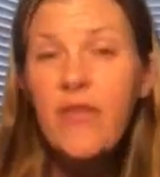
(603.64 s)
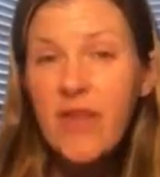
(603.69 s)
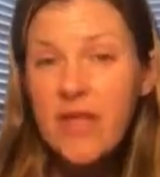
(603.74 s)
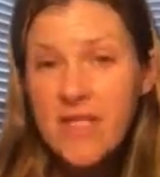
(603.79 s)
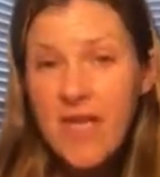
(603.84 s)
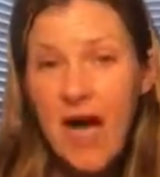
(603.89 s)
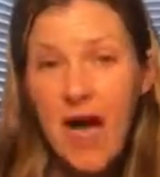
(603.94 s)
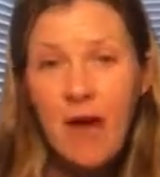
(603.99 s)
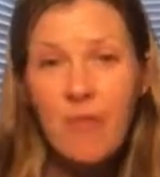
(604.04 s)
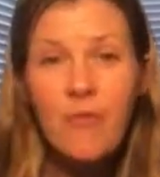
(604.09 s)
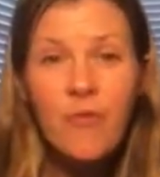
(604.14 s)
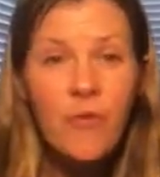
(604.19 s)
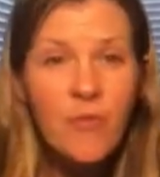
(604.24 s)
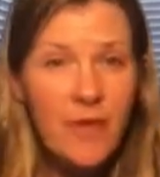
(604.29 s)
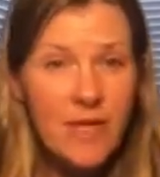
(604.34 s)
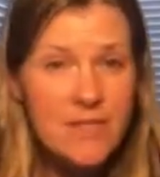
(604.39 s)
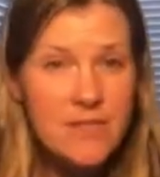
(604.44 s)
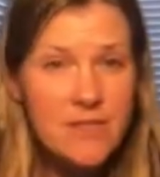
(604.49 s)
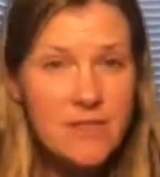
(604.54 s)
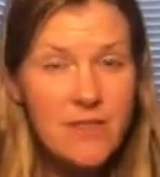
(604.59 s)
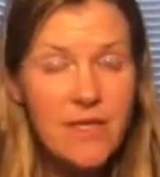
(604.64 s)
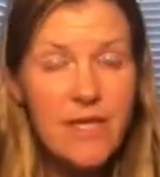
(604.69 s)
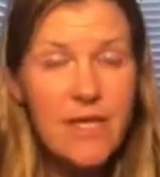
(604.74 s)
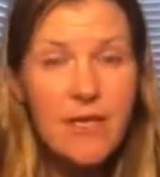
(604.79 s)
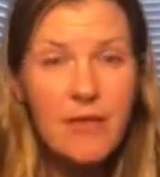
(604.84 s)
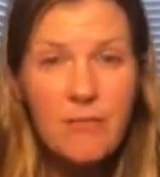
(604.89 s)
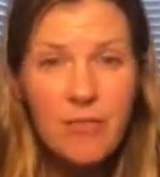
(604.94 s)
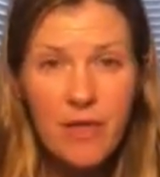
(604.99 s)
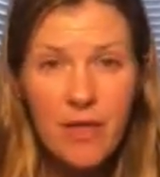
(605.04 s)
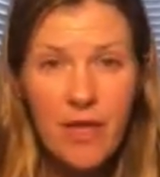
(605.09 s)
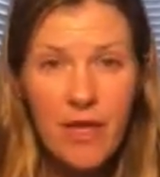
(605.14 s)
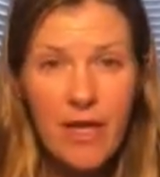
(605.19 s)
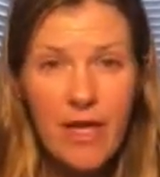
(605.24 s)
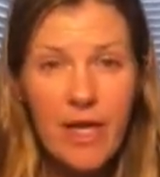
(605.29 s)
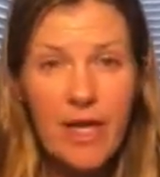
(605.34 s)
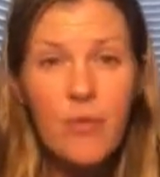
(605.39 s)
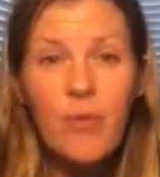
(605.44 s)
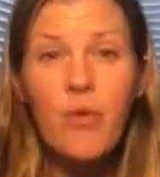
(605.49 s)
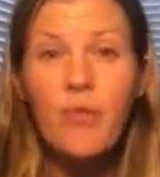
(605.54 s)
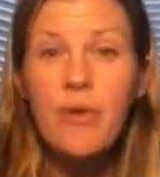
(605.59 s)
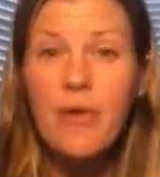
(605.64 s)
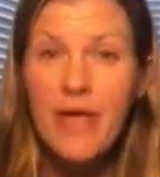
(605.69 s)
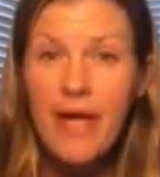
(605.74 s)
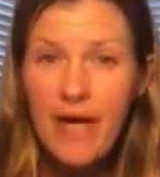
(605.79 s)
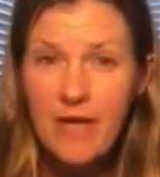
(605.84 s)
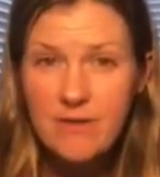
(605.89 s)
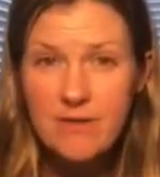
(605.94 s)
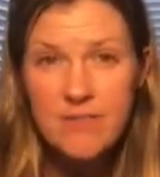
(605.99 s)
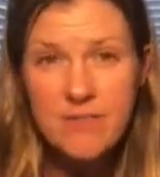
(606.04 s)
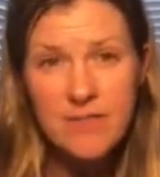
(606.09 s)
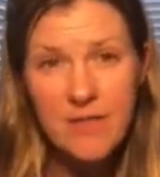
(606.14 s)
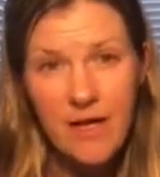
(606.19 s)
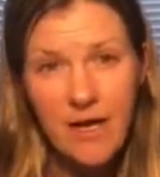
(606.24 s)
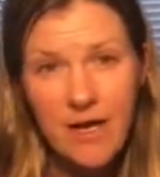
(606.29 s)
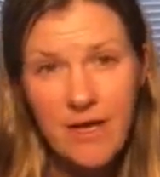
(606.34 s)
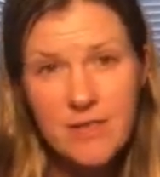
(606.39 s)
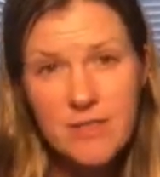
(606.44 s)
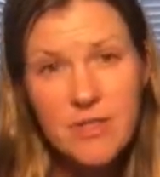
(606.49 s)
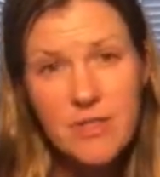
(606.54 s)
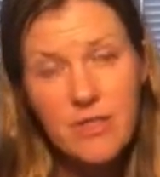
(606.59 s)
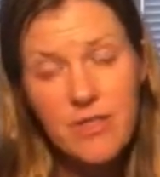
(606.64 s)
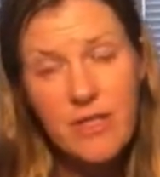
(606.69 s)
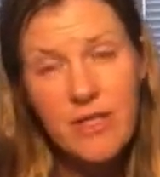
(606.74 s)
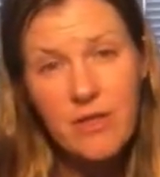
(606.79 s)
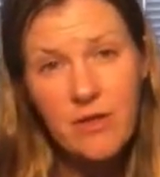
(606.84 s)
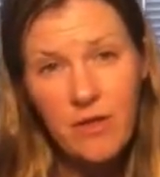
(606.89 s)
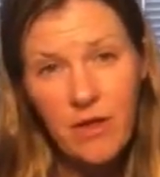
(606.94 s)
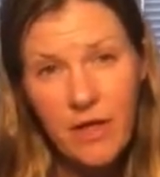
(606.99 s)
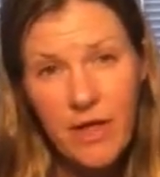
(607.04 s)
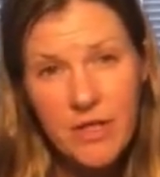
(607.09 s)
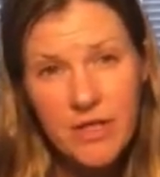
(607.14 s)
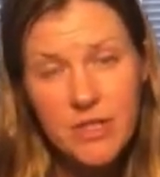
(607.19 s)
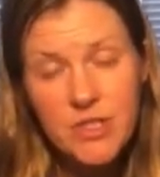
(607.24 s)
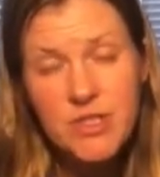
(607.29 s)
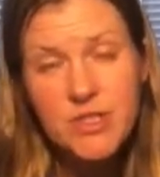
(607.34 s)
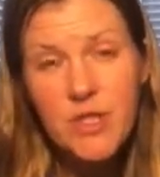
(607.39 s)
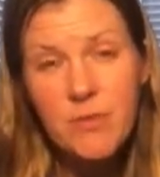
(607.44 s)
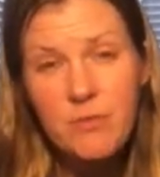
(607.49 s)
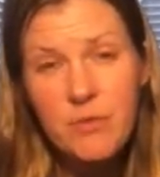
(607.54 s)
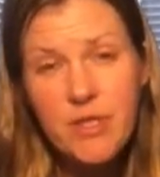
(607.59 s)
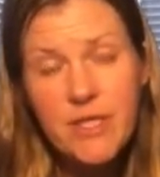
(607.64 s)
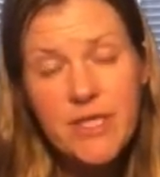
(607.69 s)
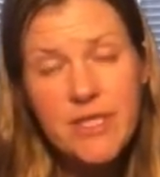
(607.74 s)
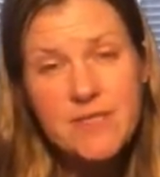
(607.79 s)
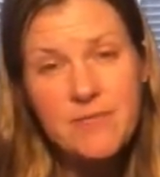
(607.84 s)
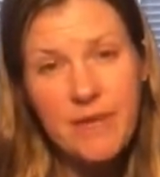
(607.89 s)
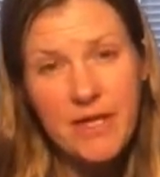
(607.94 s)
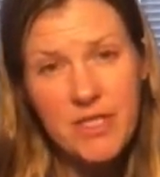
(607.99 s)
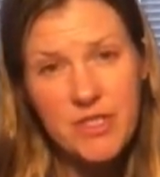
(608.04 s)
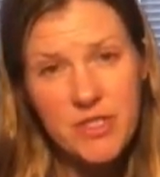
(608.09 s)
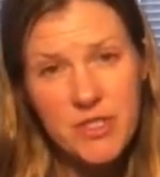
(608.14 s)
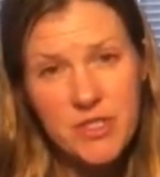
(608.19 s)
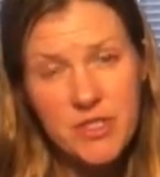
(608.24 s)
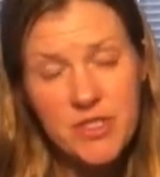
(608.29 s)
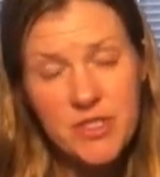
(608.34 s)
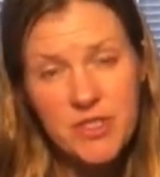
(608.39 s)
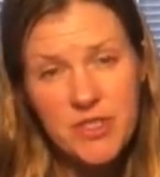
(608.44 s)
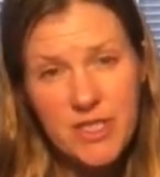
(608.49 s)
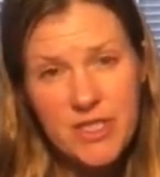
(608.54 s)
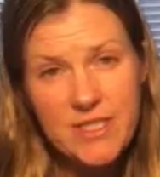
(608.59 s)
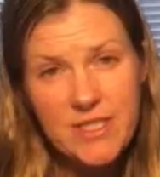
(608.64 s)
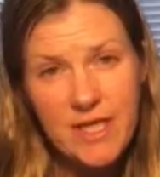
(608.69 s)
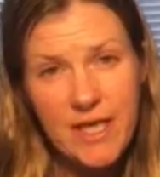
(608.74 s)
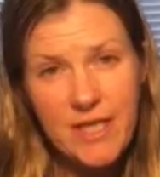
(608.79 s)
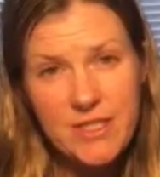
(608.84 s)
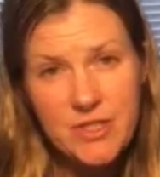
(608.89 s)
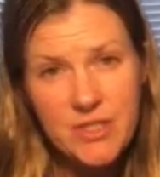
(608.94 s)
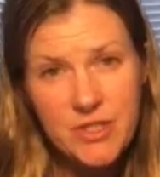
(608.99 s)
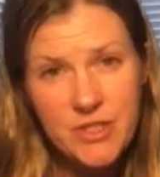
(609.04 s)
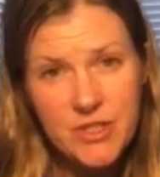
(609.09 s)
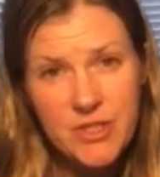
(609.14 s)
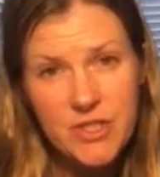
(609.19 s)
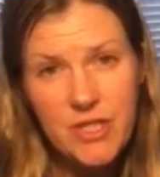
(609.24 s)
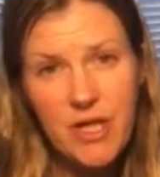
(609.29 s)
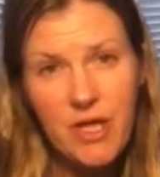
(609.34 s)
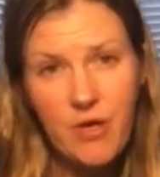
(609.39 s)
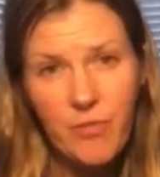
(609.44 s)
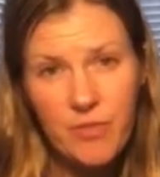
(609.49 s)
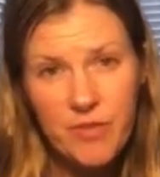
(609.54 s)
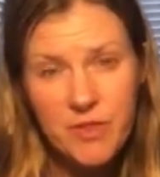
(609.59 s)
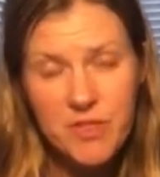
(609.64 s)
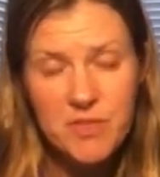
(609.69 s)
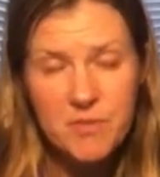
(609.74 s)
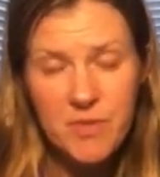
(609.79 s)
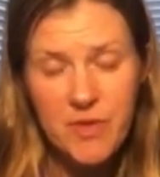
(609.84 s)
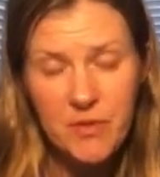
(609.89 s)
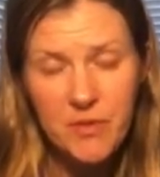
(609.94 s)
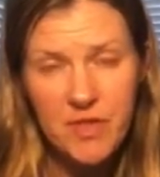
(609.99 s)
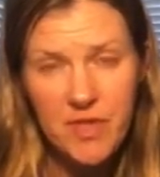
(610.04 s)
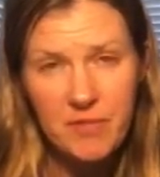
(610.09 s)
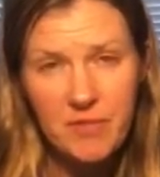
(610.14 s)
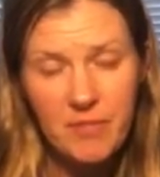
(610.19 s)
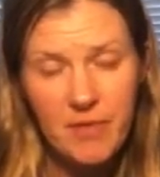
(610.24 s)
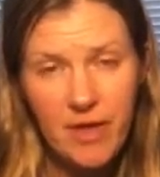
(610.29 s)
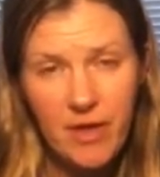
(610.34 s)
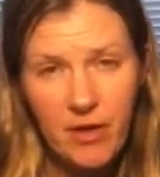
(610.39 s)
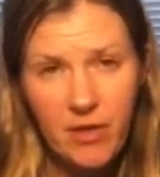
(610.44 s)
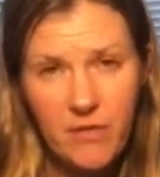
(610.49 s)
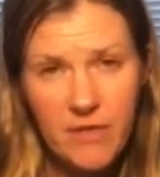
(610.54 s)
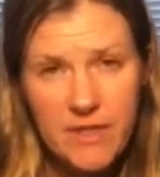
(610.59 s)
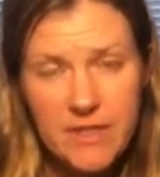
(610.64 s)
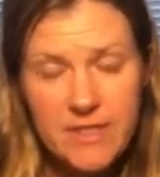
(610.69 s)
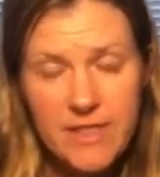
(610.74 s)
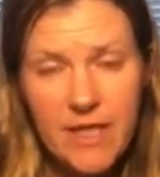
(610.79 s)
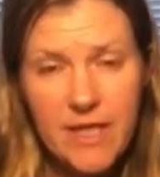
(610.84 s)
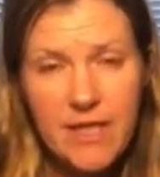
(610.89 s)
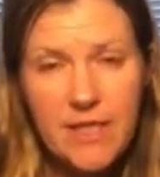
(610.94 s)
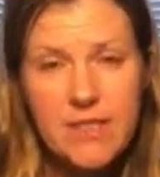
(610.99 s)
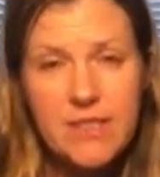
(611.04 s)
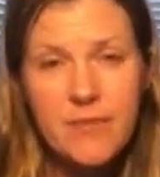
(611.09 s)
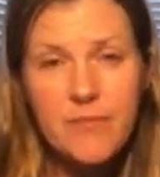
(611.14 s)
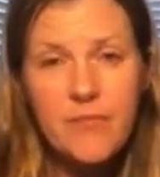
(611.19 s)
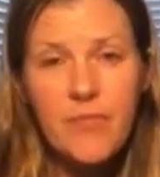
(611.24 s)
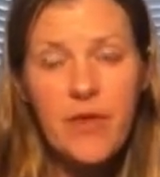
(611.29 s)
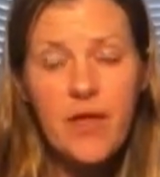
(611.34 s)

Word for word: The time for wrestling and play will be outside during lunch. So please make sure to stress that to your child when you speak with them about all these things.